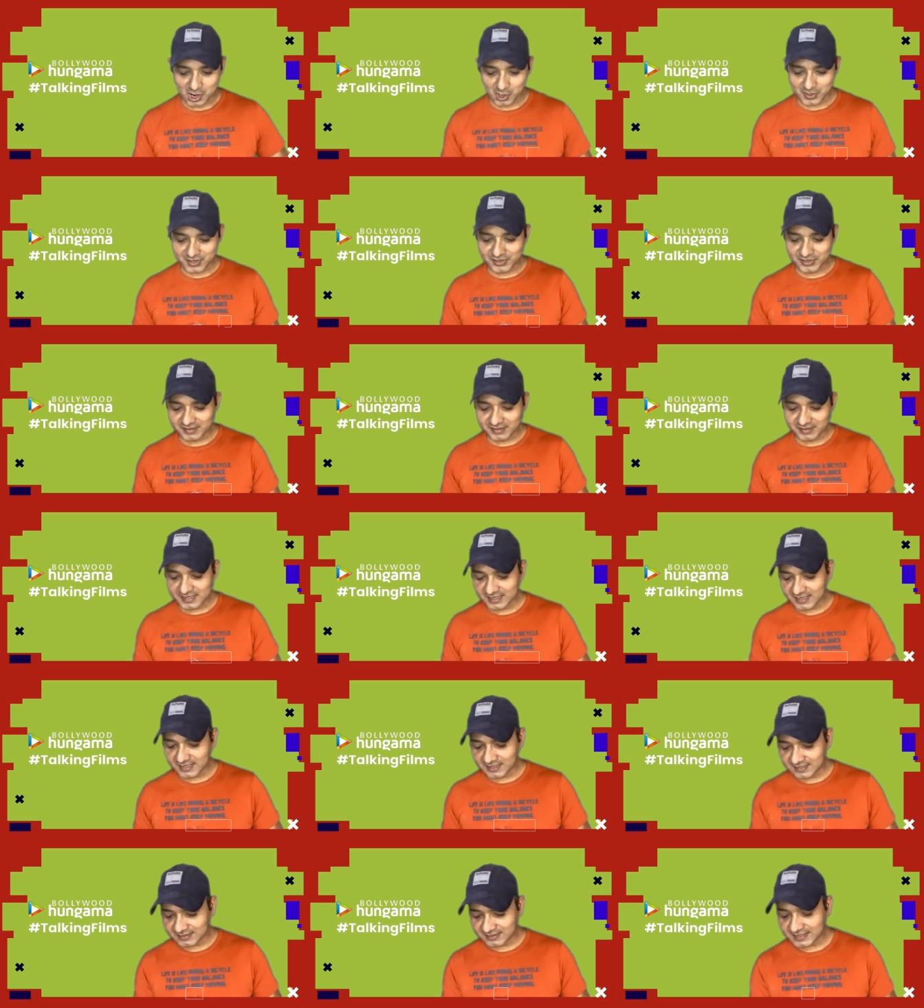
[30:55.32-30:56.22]
right, Srinidhi,
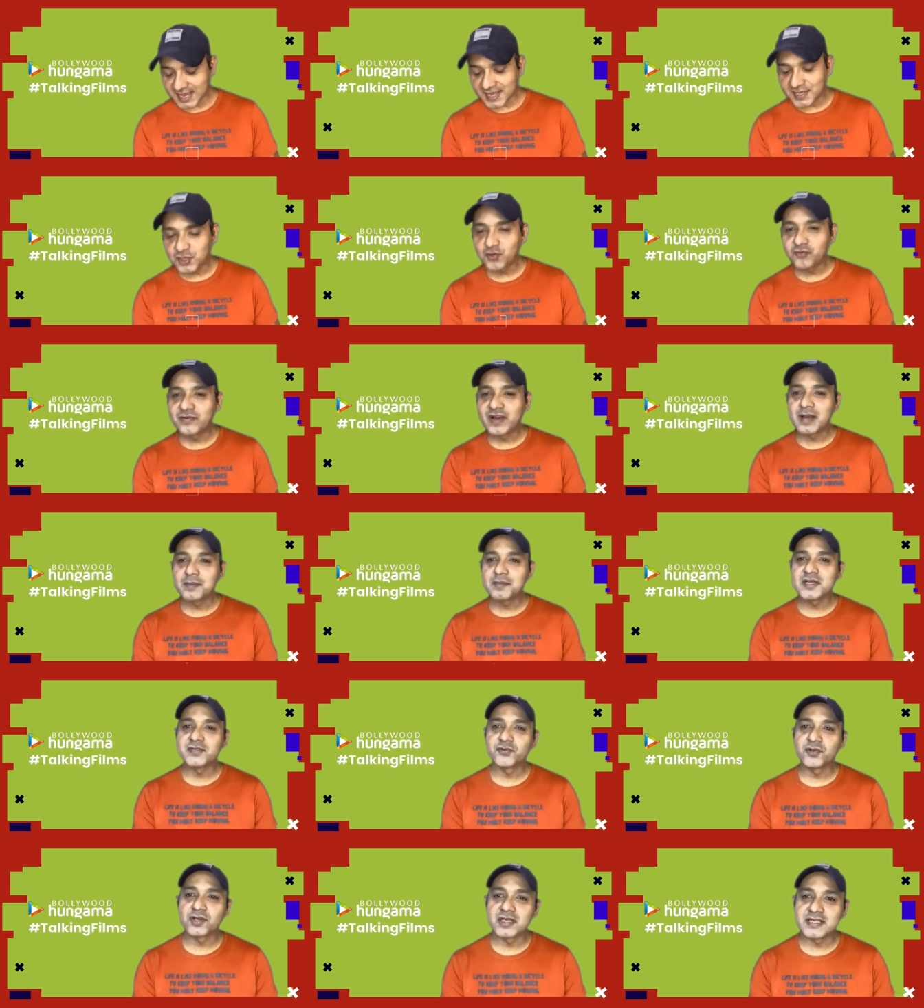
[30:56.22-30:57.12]
uh, thank you very
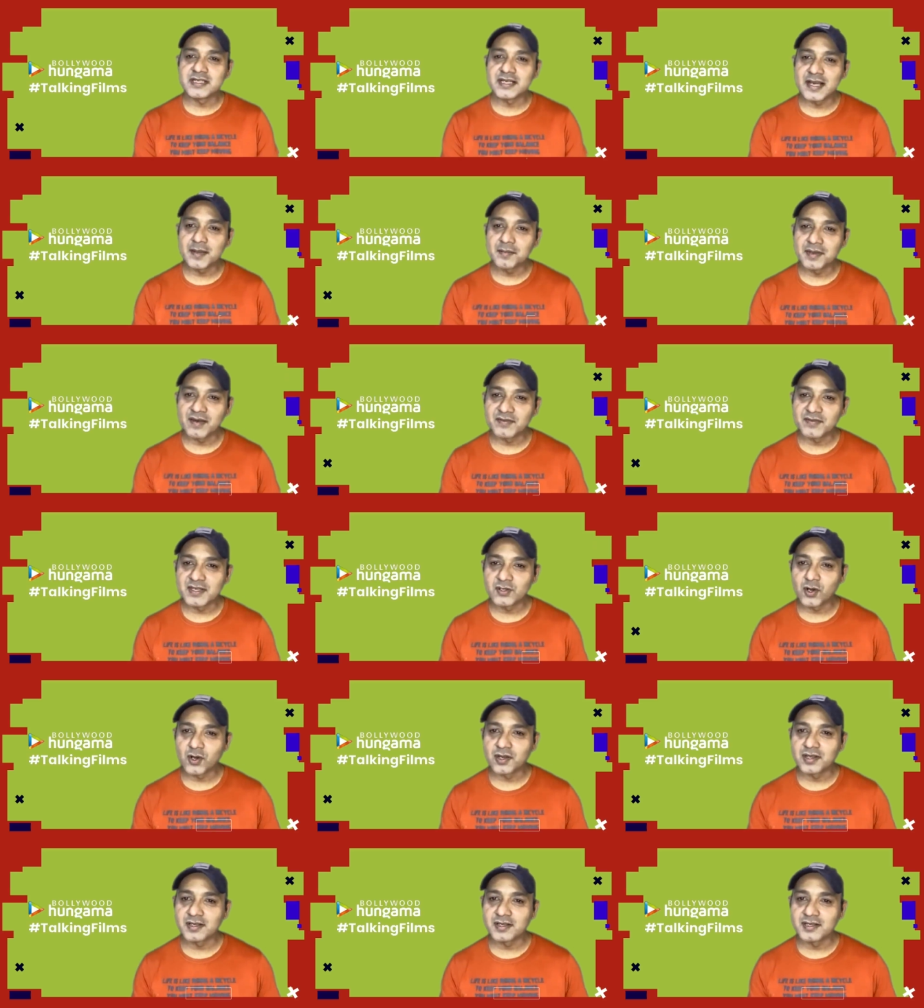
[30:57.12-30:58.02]
much for your time. Lovely
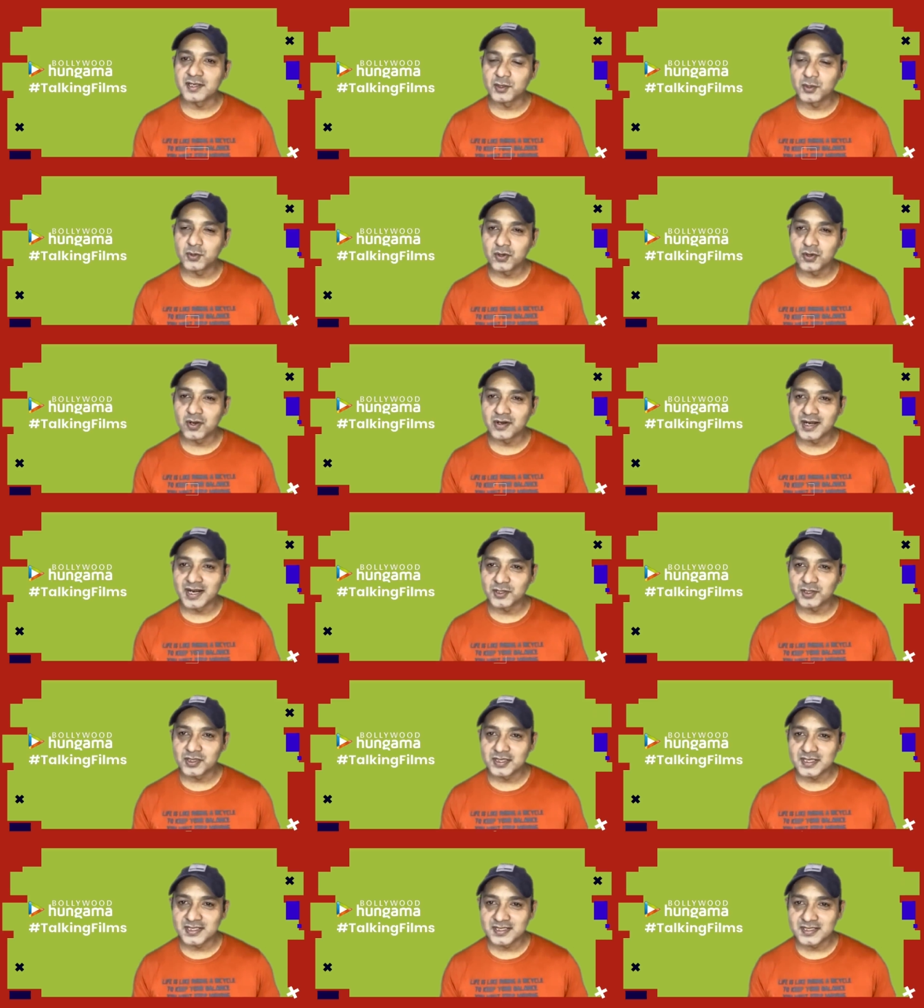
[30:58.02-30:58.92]
talking to you.
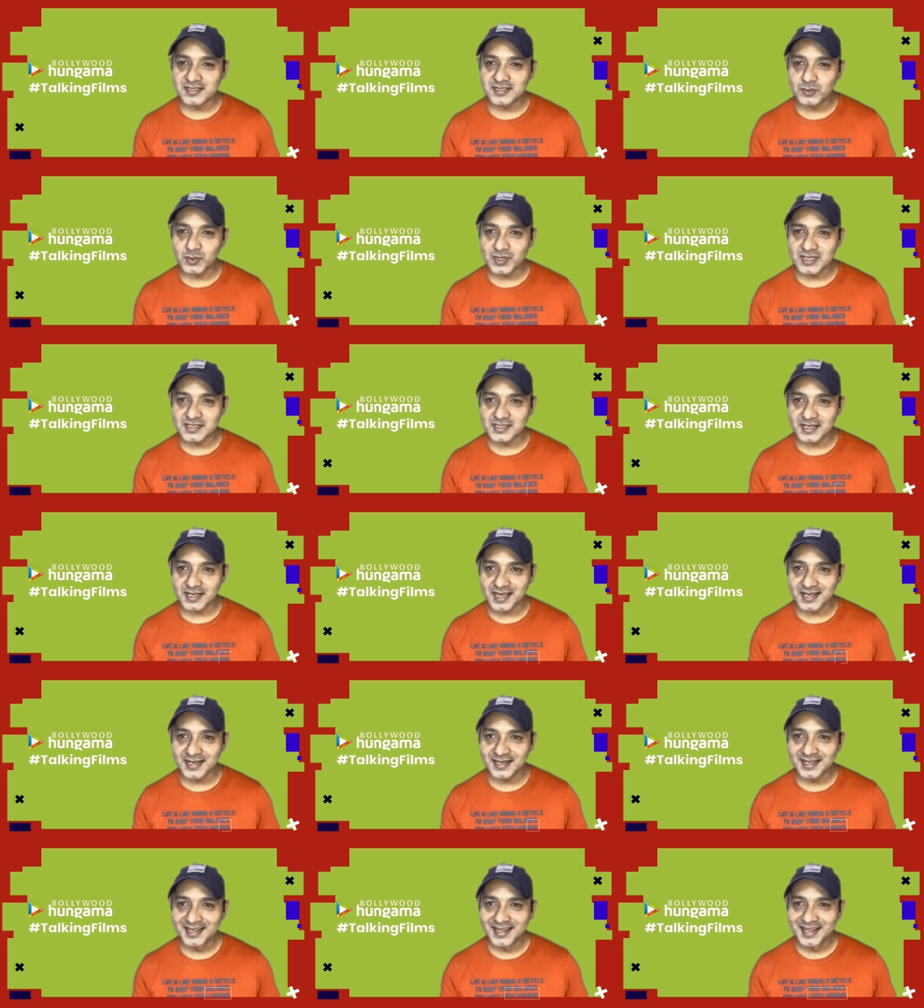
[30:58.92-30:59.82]
Congratulations once again.
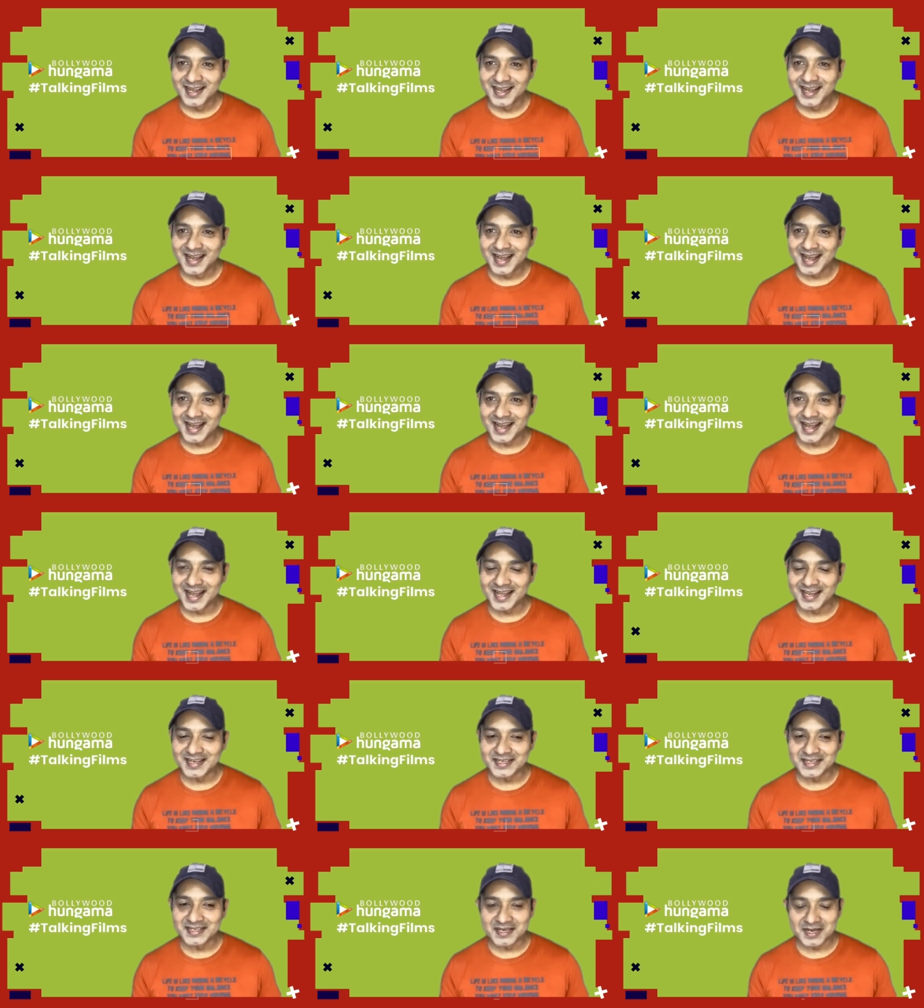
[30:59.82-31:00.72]

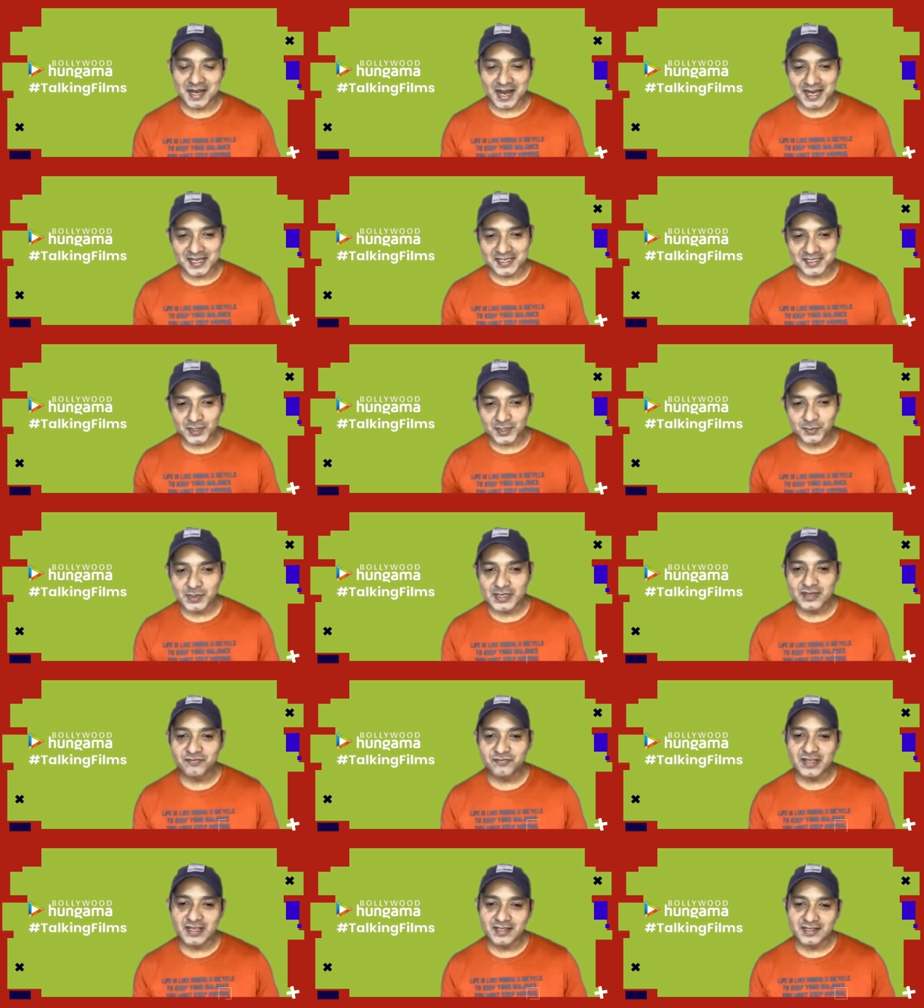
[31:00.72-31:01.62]
And uh, I genuinely
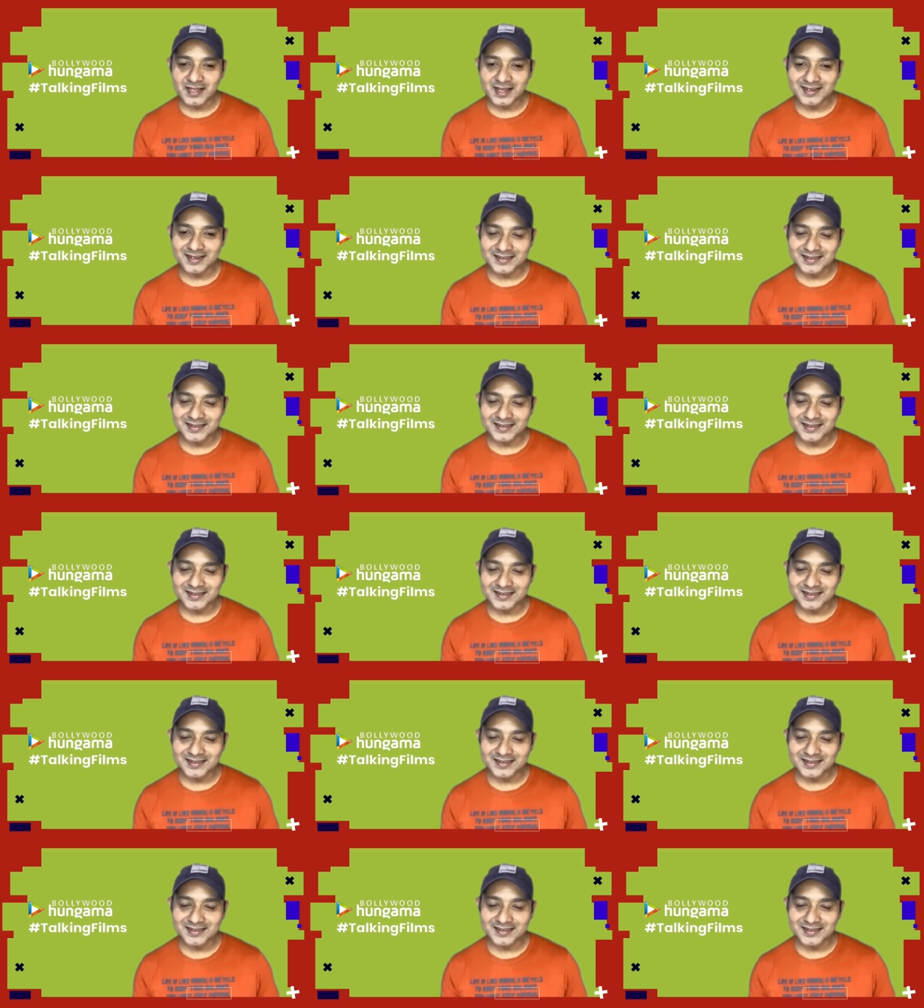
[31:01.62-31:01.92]
feel that